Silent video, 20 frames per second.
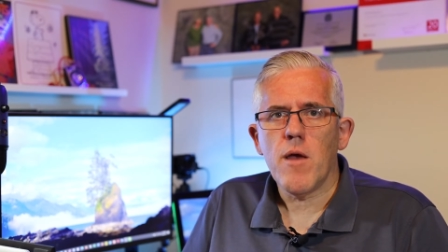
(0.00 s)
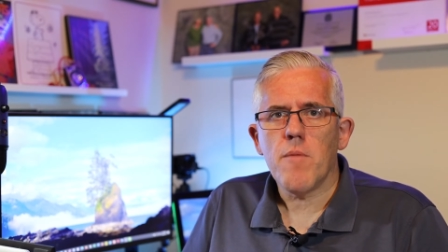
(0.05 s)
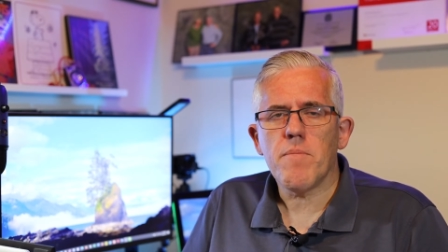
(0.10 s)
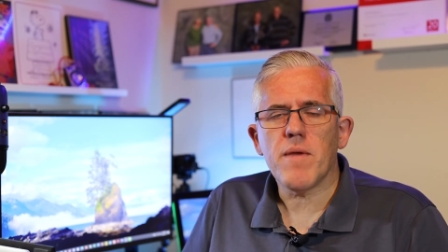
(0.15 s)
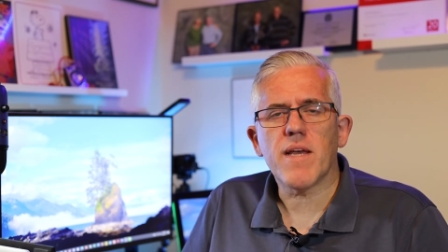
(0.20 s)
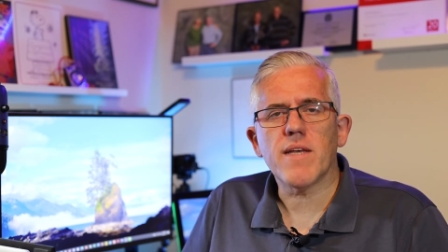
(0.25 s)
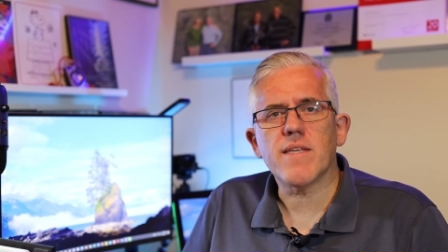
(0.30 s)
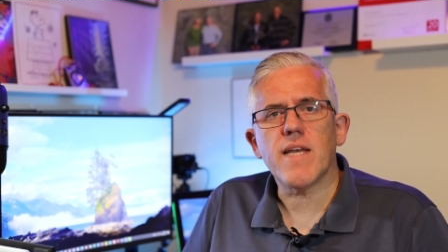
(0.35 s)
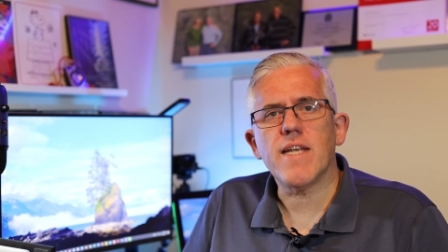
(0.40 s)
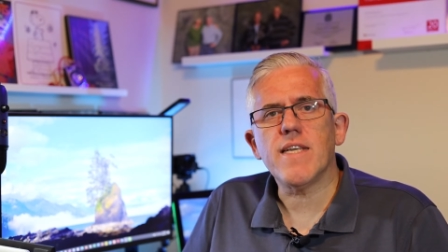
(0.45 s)

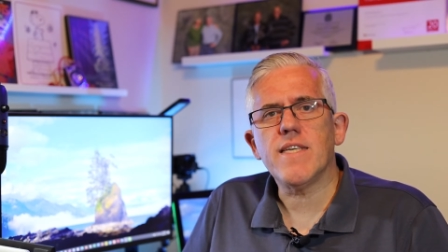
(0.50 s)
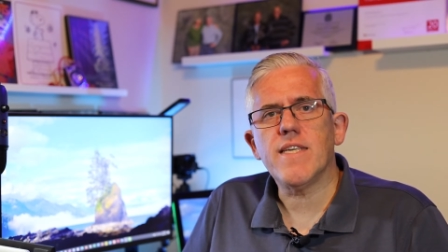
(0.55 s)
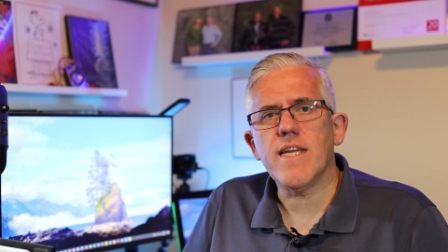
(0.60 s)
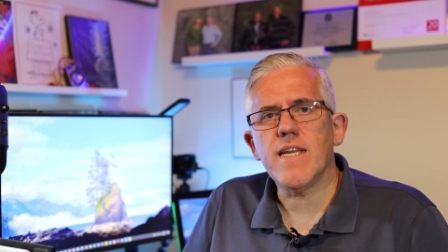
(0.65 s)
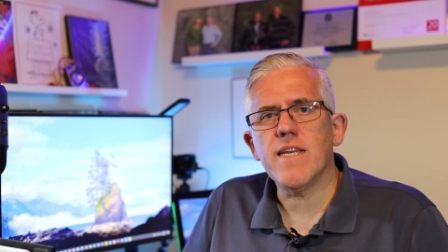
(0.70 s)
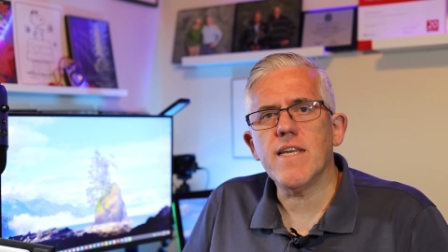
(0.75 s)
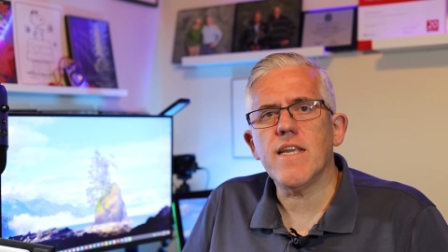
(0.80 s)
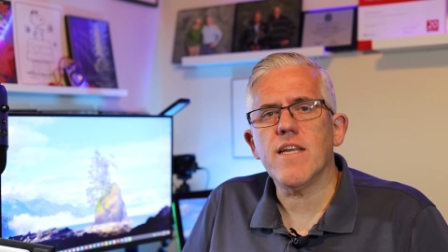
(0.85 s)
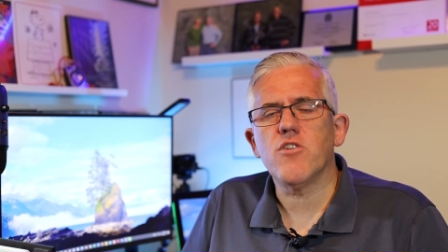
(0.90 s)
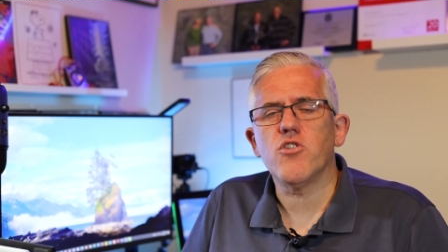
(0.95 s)
because I
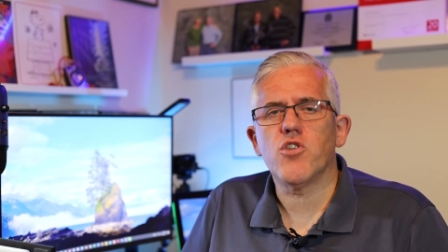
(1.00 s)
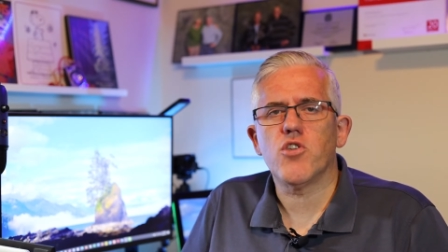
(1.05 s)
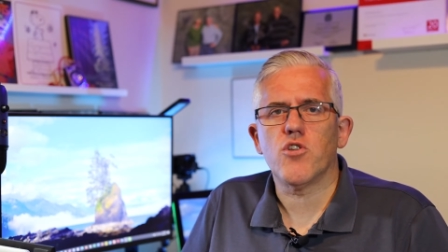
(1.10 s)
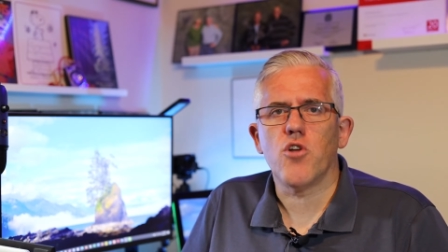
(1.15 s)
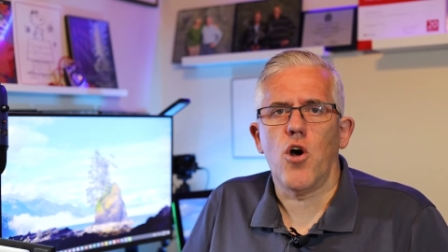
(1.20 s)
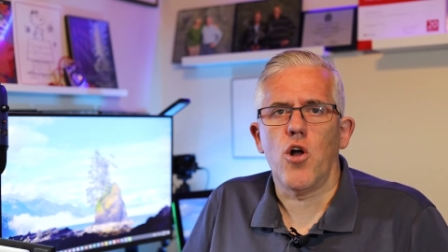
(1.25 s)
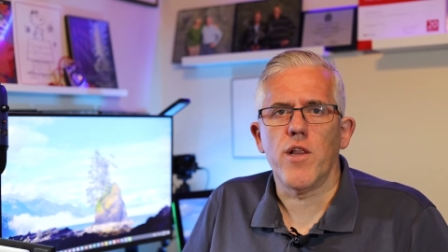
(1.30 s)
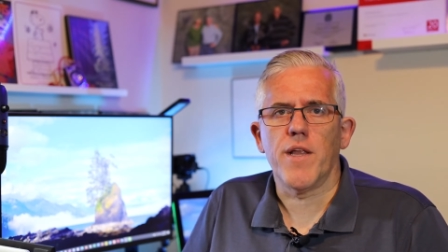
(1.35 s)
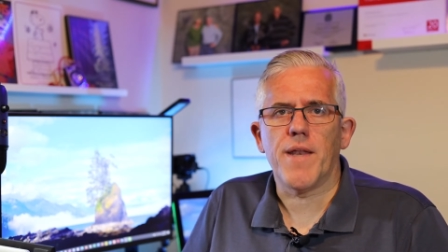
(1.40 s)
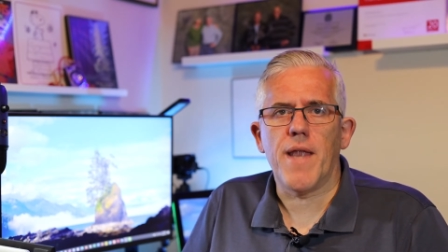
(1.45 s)
didn't
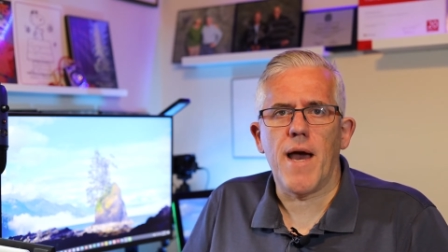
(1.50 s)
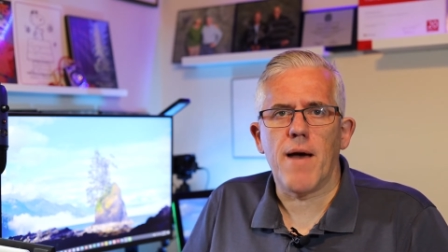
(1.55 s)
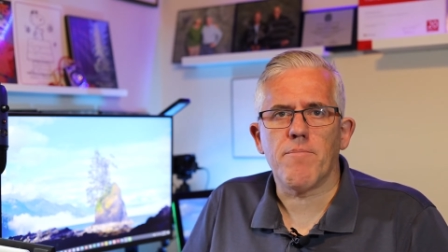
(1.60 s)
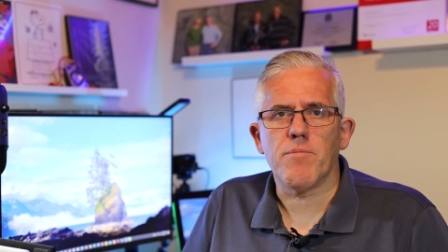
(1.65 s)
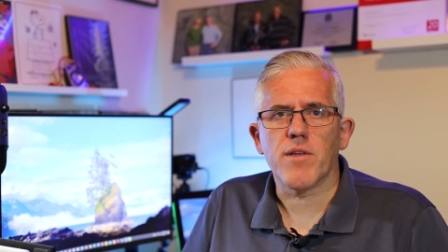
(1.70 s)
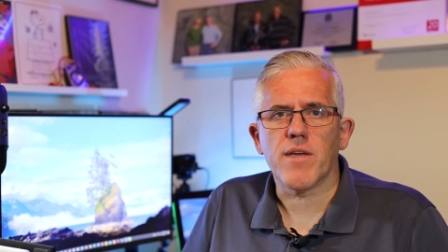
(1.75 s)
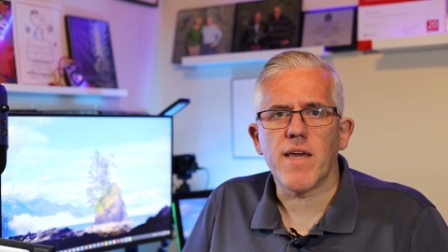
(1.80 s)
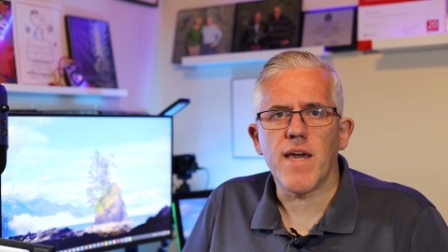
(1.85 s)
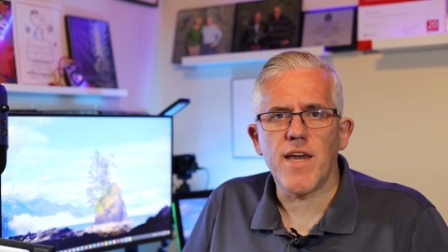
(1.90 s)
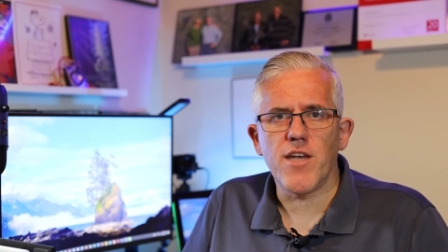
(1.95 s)
install an
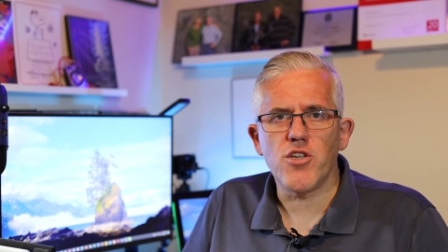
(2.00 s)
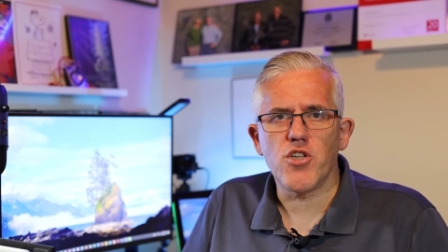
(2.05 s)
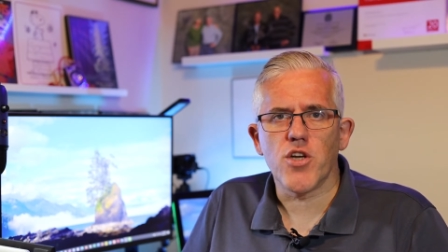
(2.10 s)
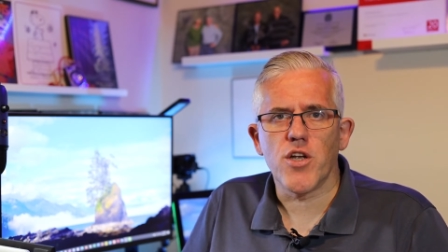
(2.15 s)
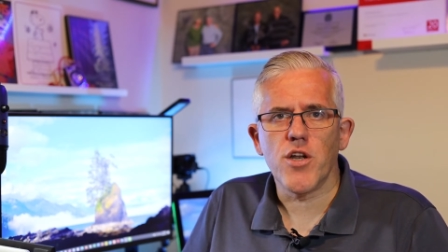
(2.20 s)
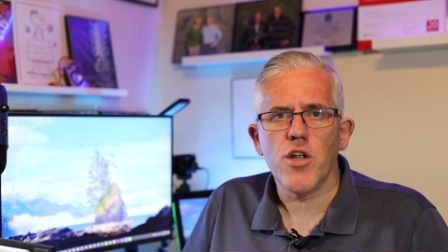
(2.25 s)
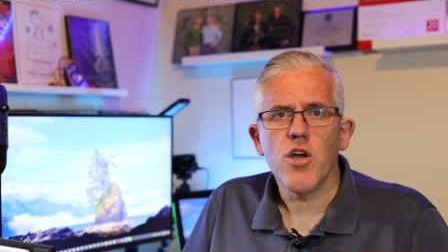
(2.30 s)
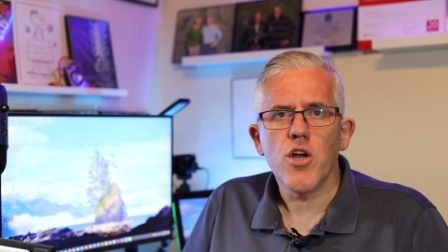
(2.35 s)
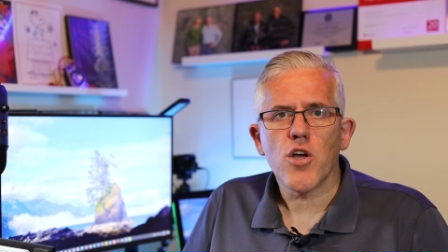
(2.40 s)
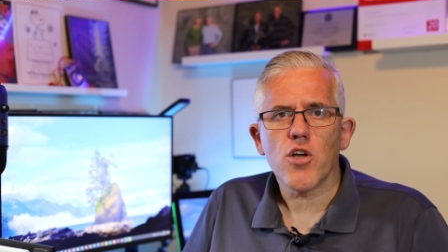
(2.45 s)

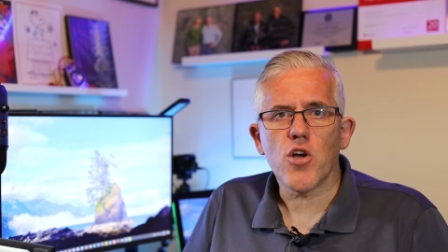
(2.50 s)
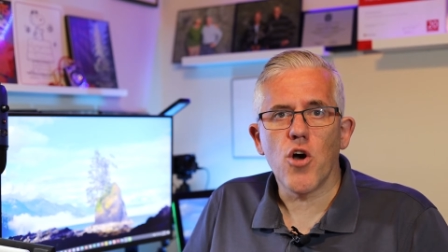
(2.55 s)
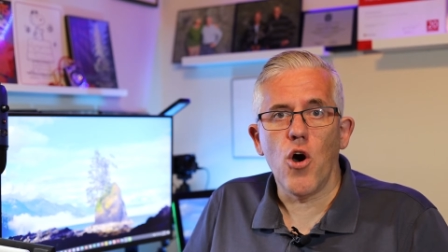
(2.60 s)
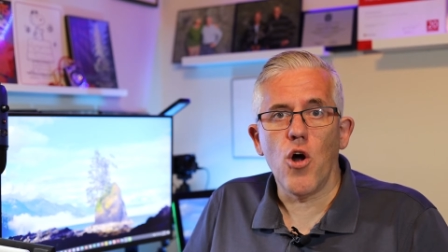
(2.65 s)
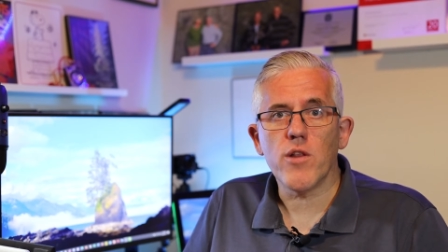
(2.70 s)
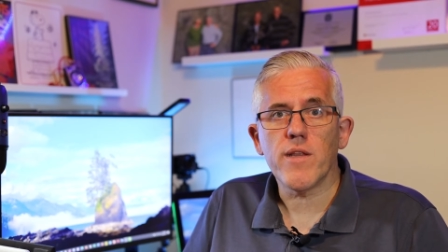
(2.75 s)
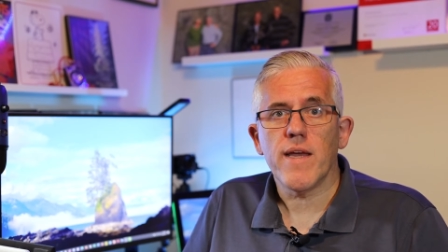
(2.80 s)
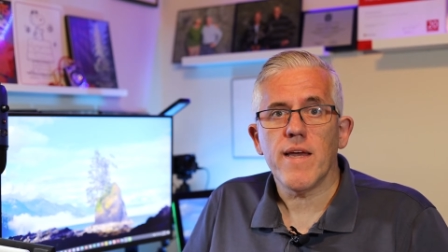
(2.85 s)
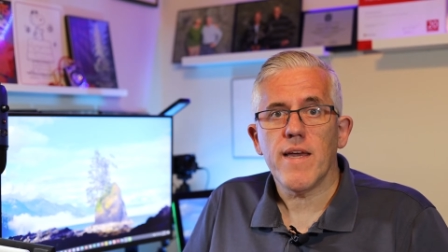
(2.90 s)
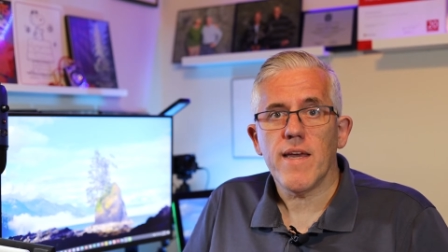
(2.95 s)
application
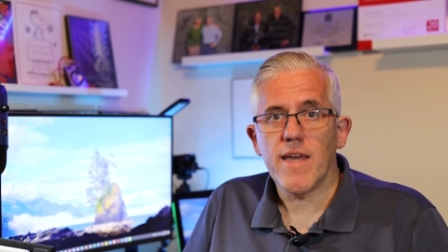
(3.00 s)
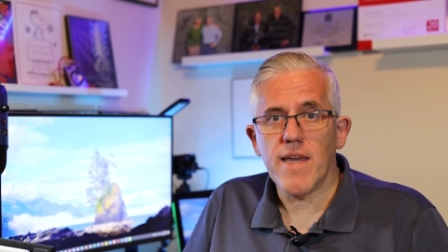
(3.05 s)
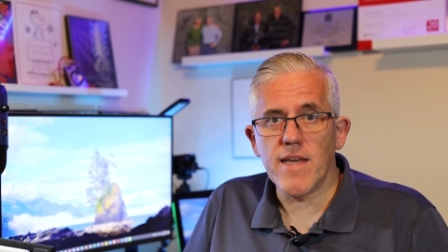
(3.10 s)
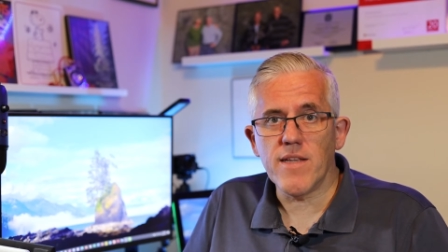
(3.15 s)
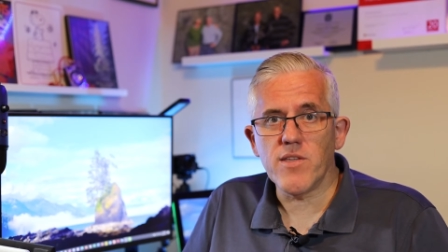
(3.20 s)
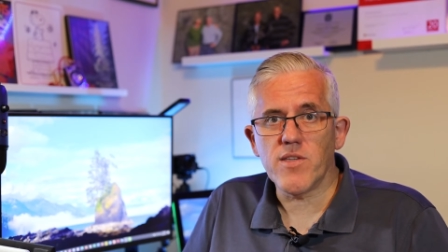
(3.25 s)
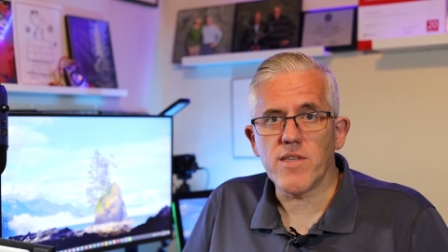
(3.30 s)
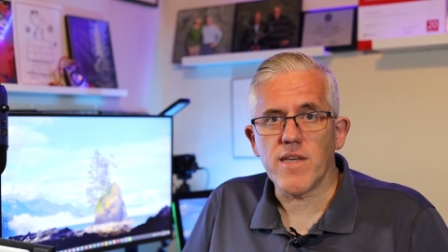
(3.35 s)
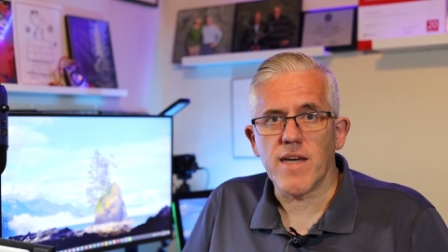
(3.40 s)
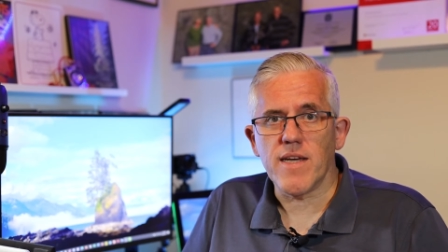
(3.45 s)
called
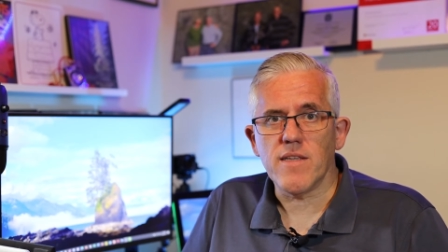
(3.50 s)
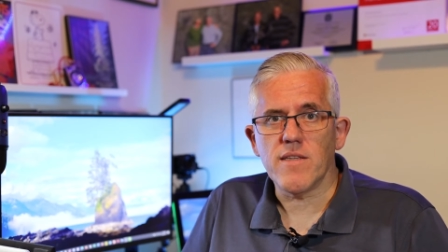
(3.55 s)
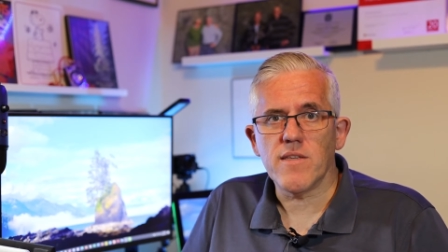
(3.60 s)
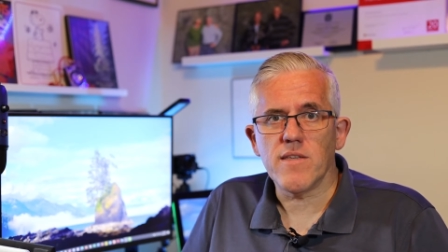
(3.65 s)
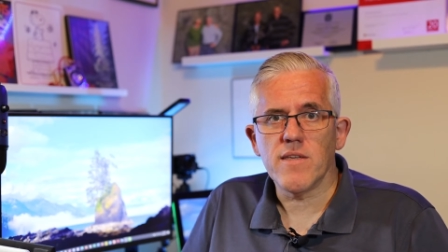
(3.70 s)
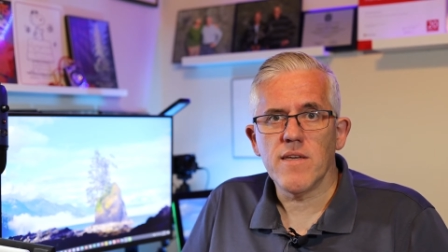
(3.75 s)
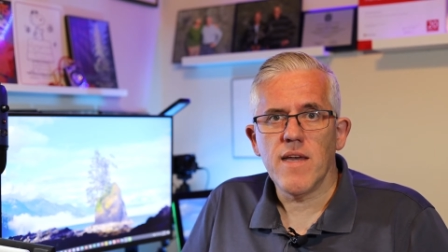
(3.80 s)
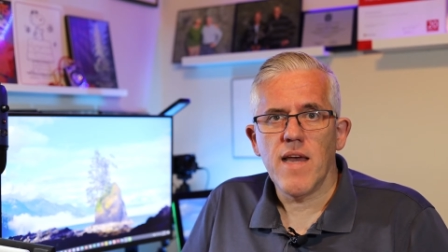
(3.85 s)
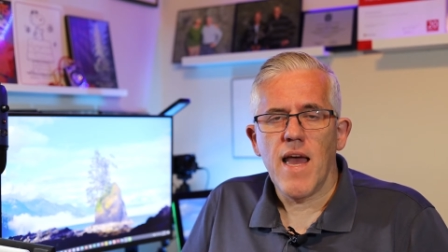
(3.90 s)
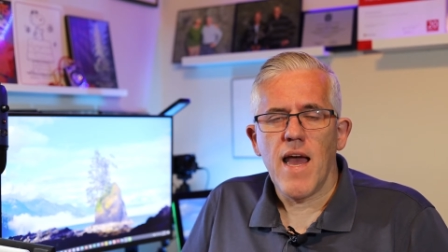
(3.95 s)
Insights.